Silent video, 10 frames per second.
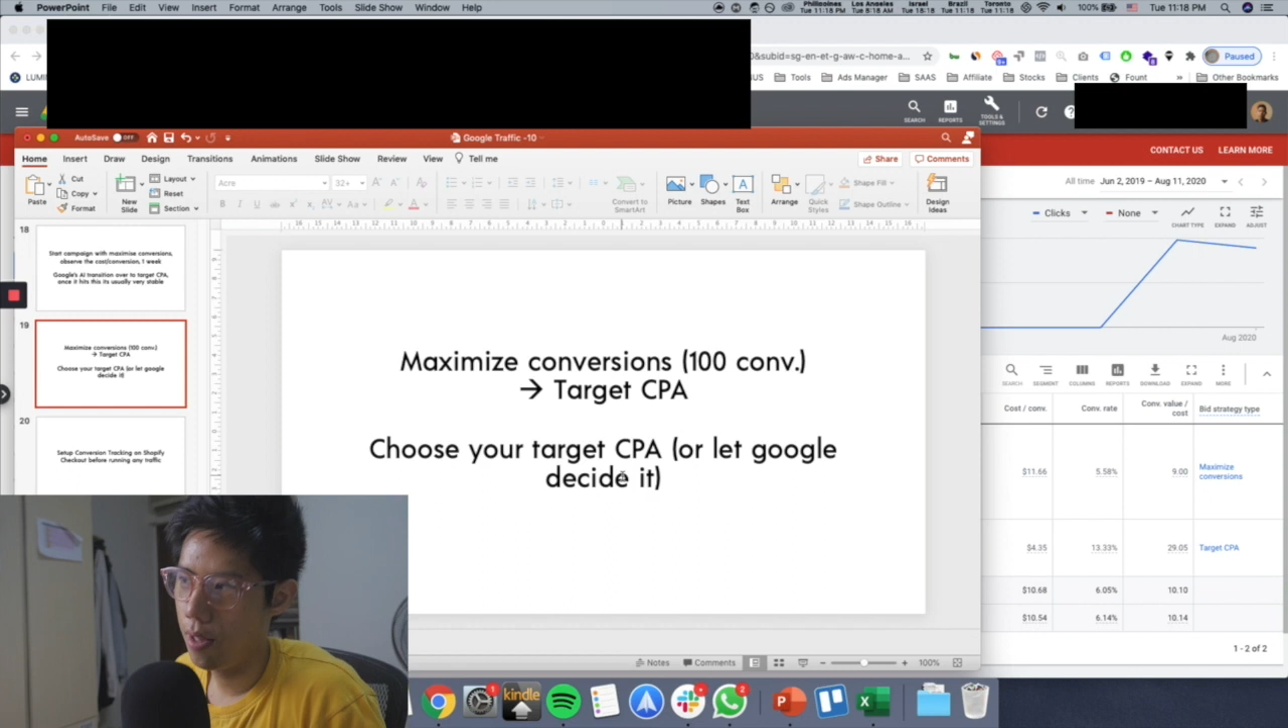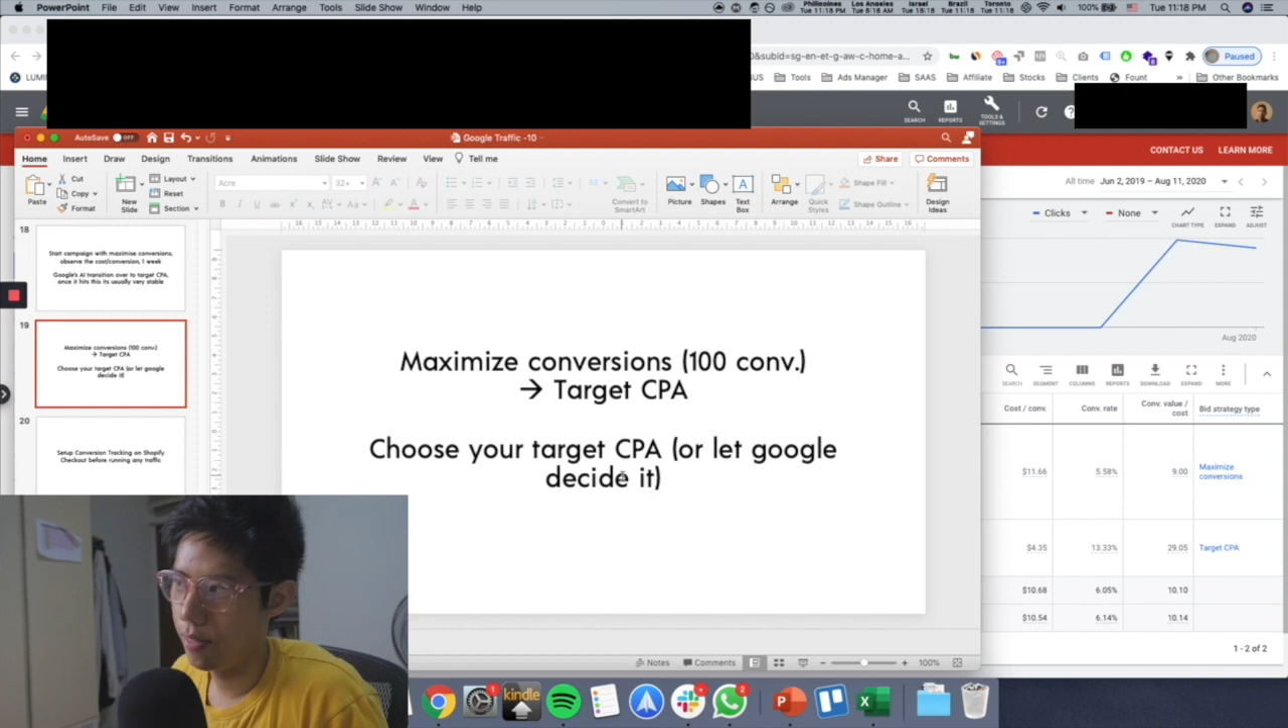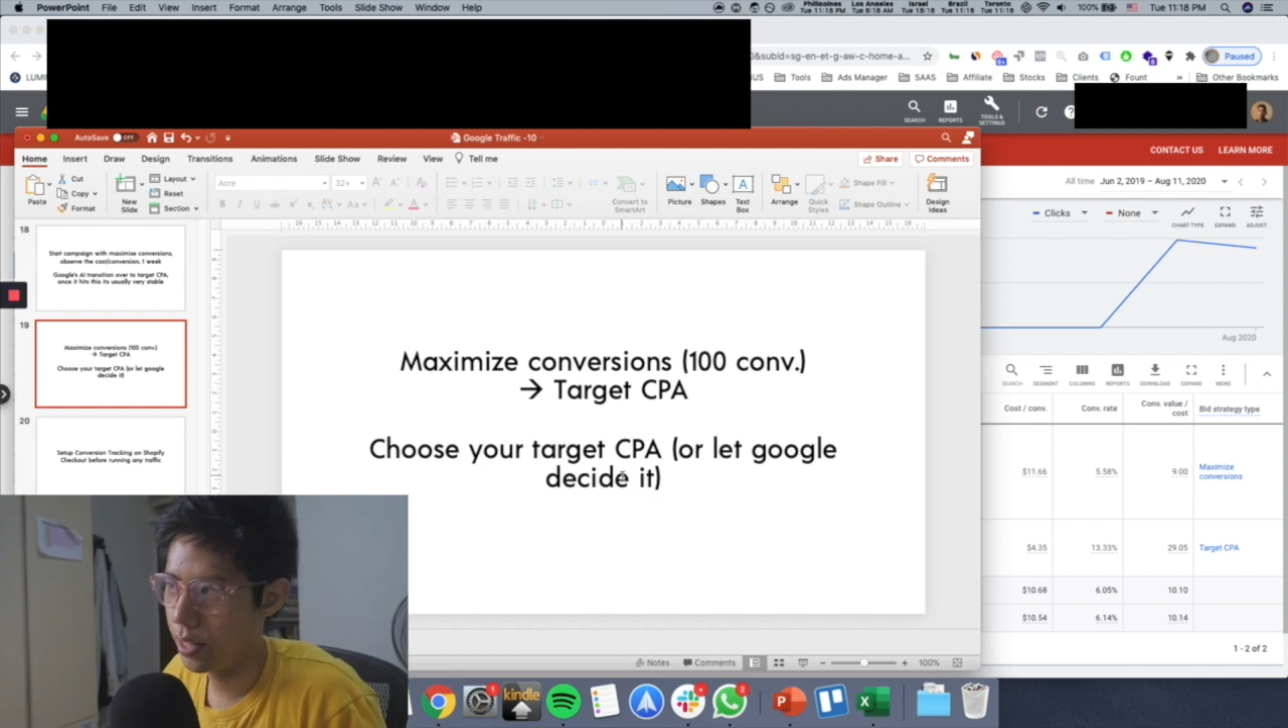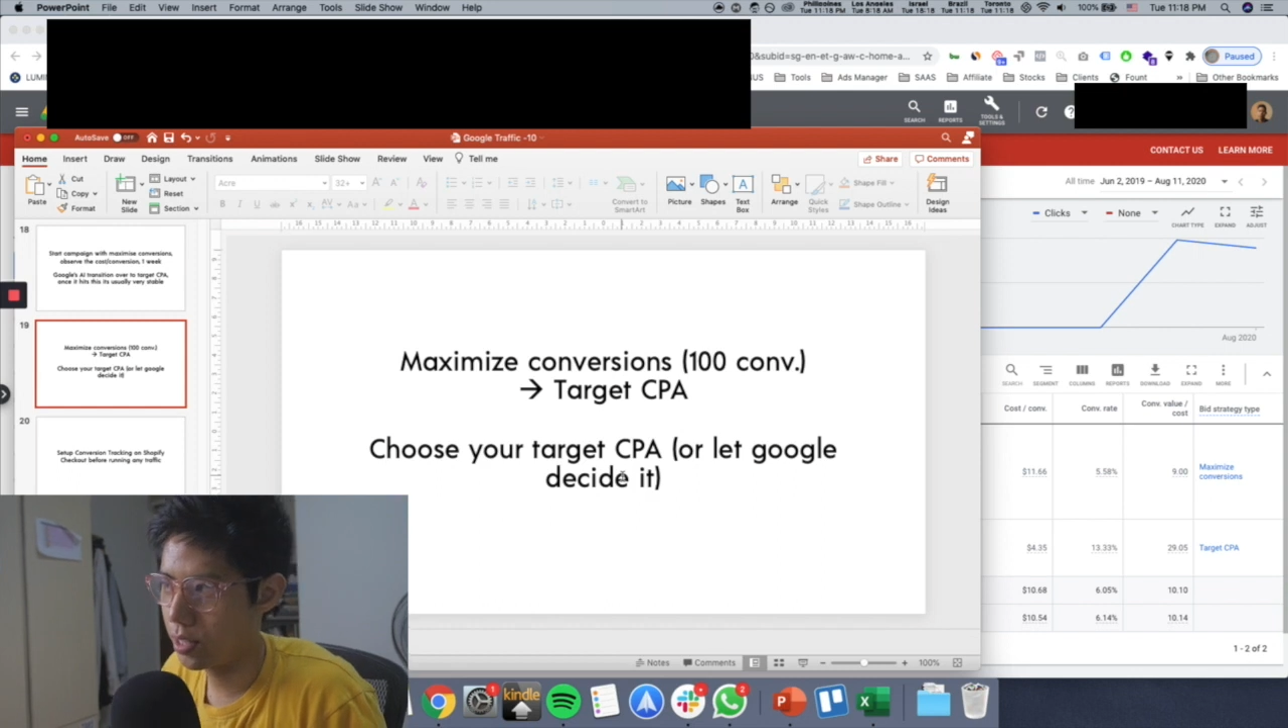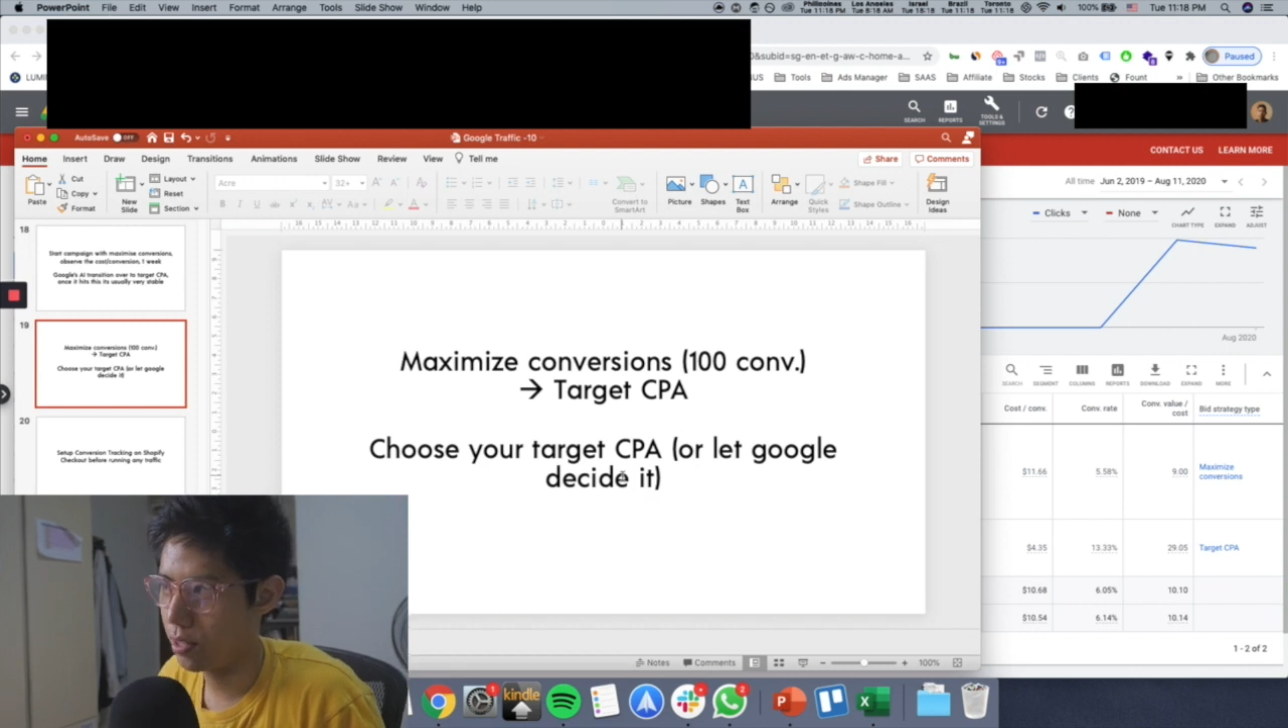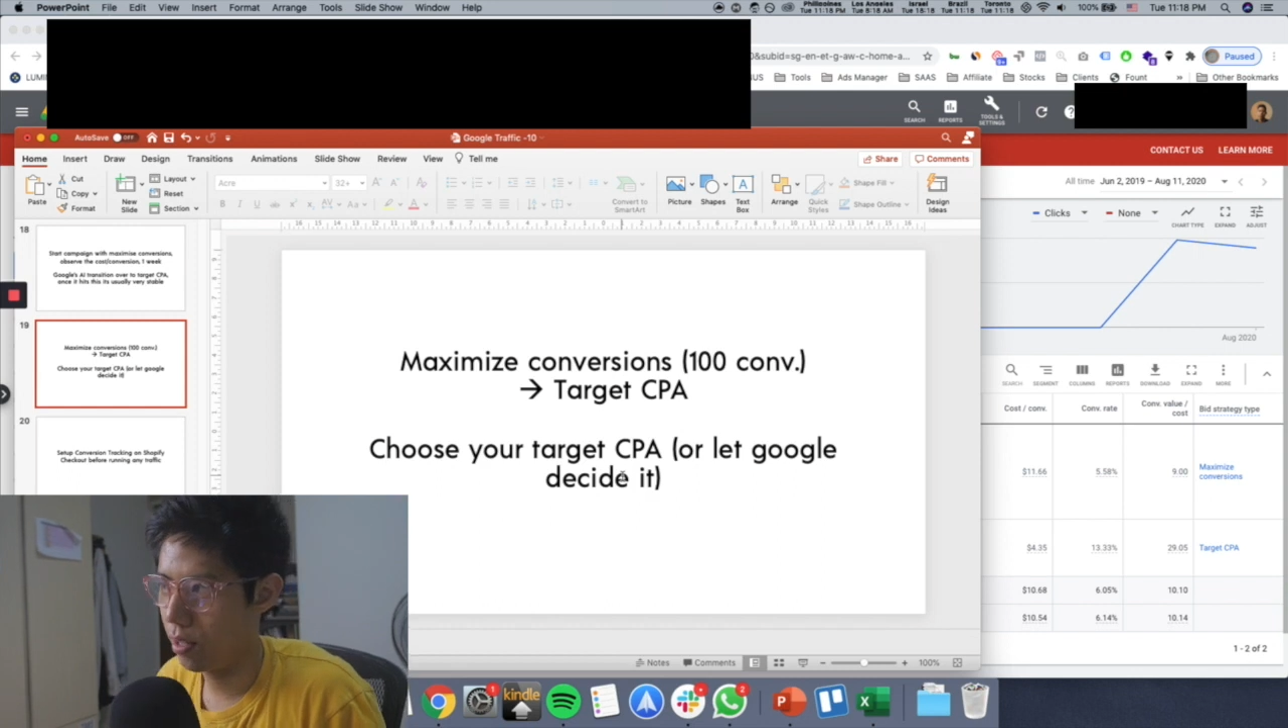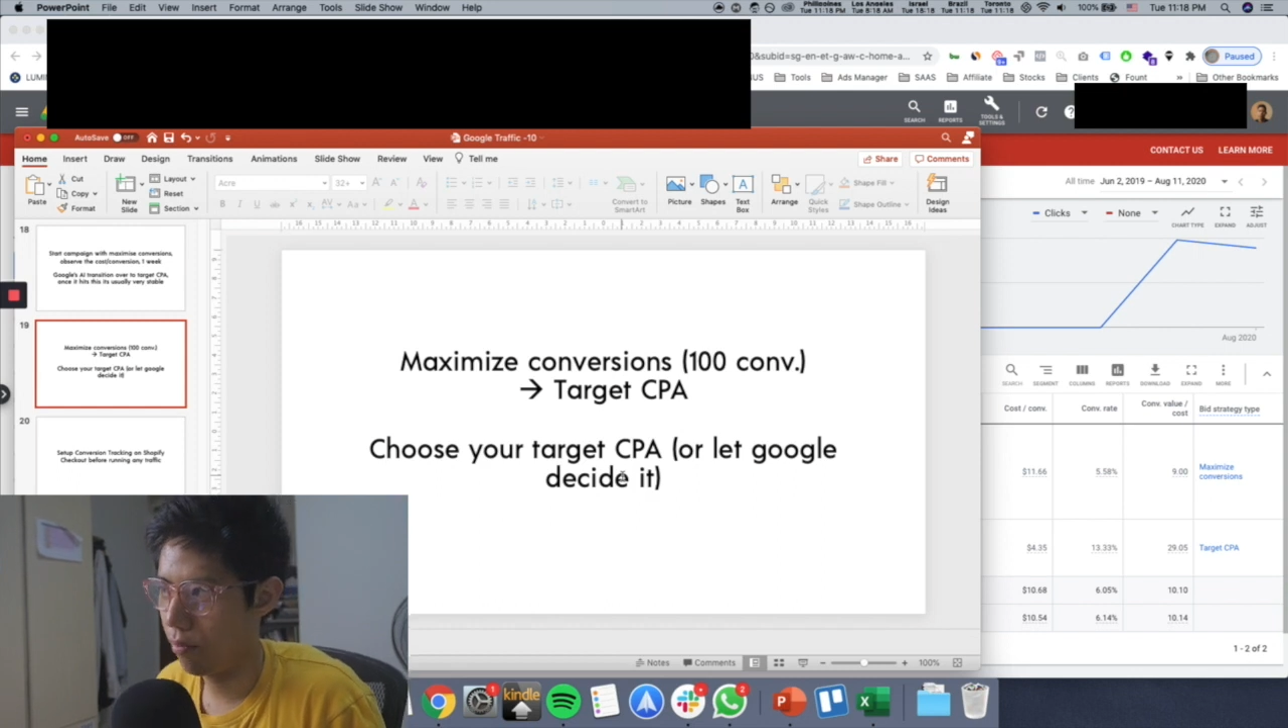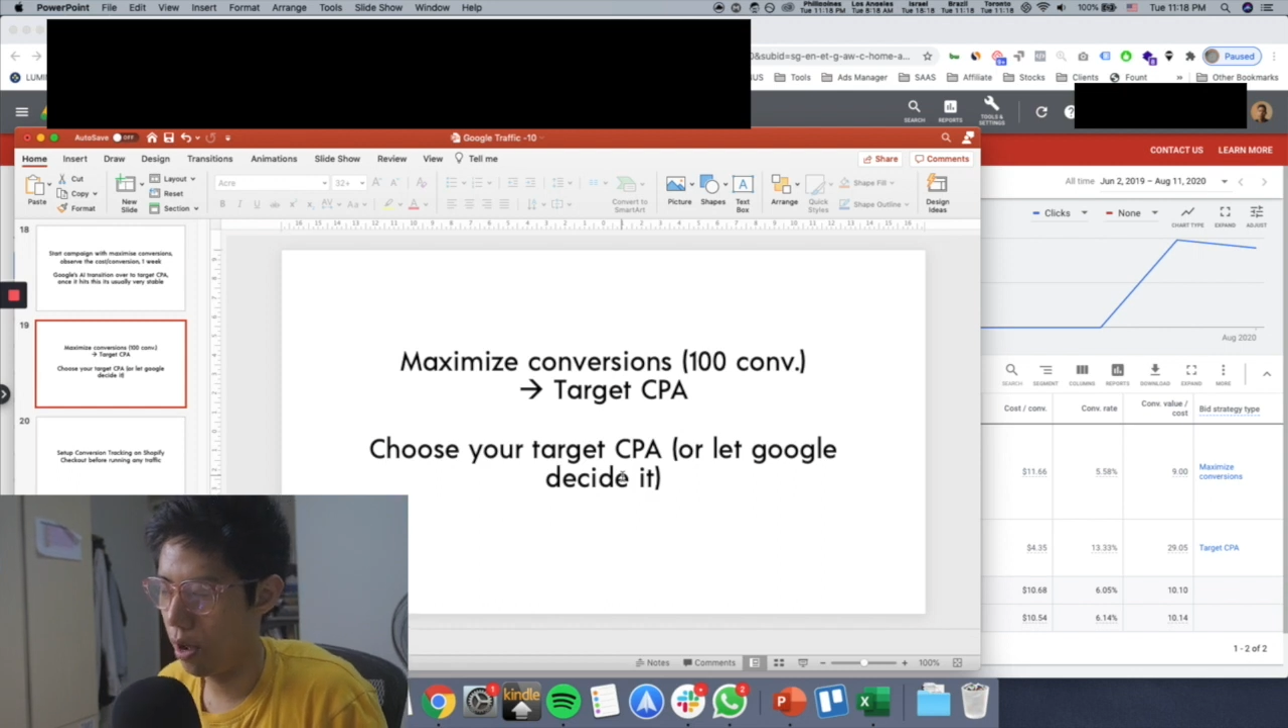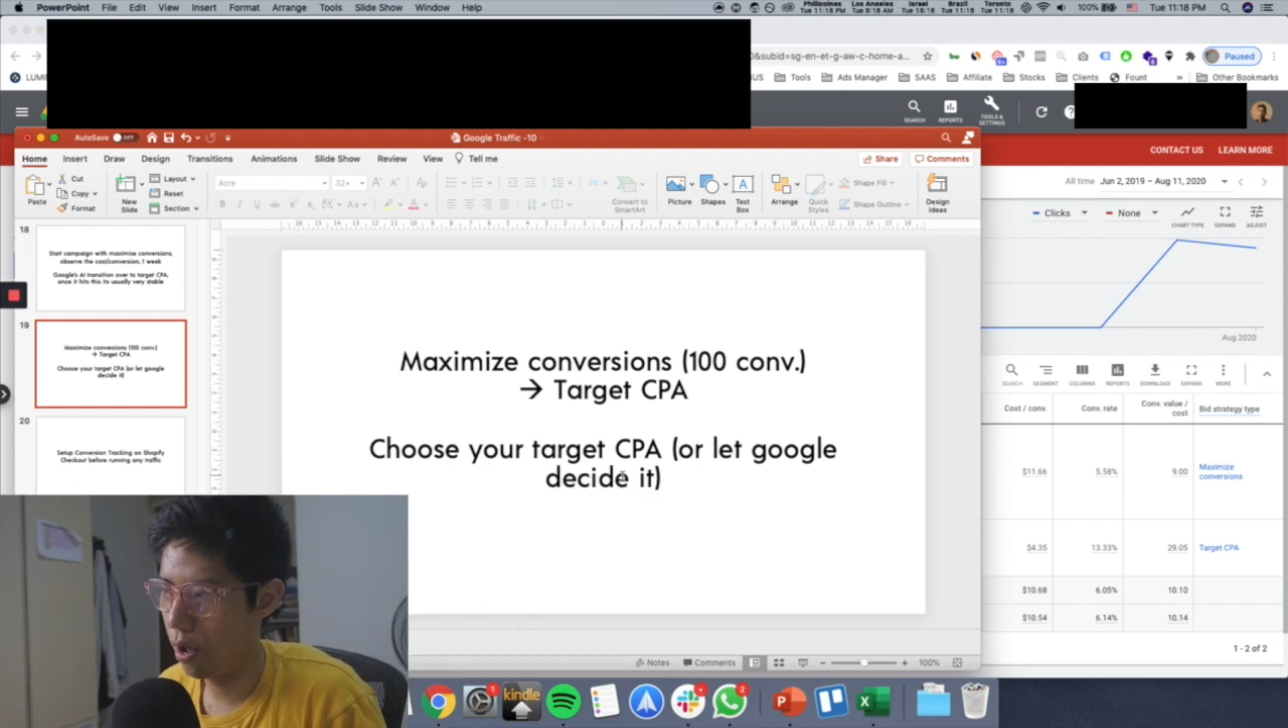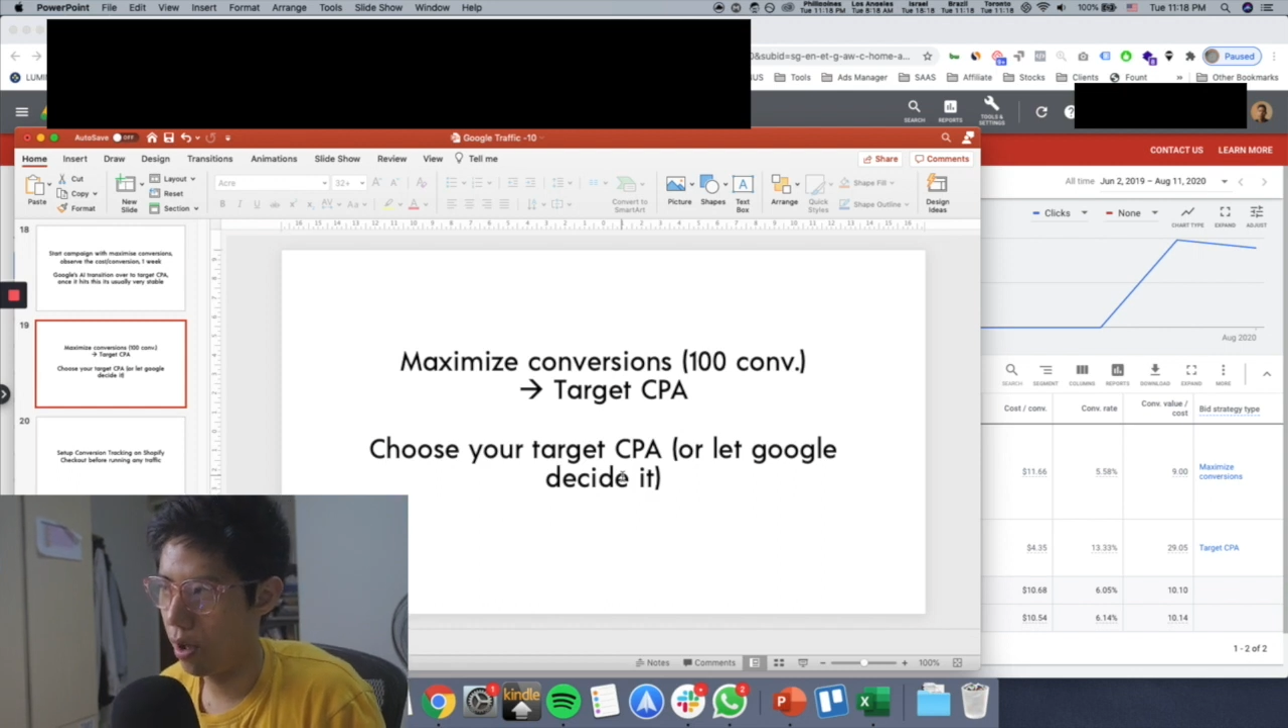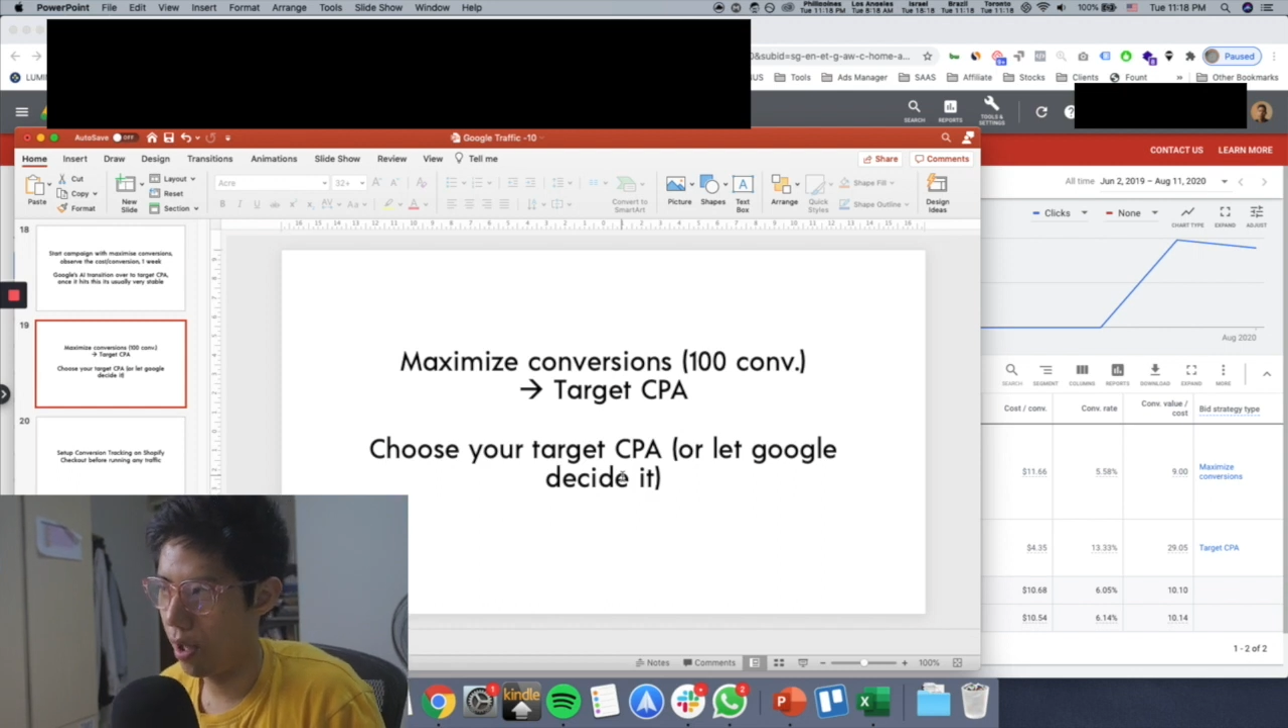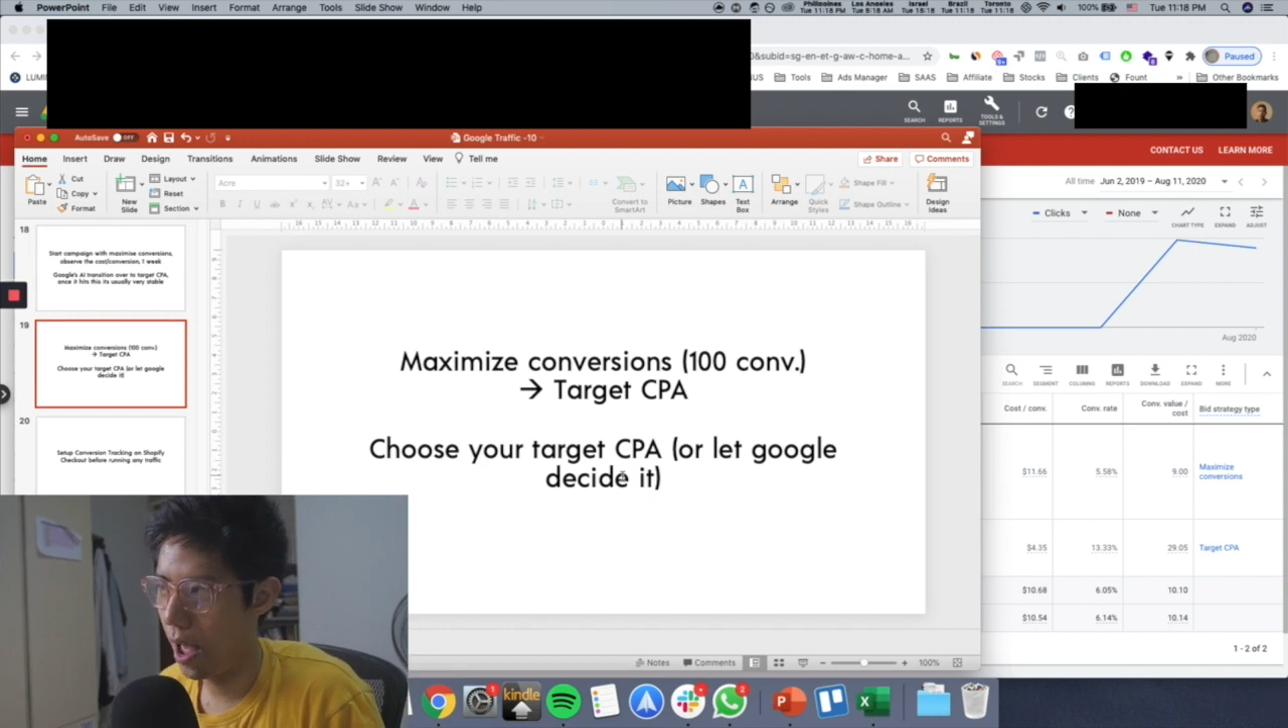this uh,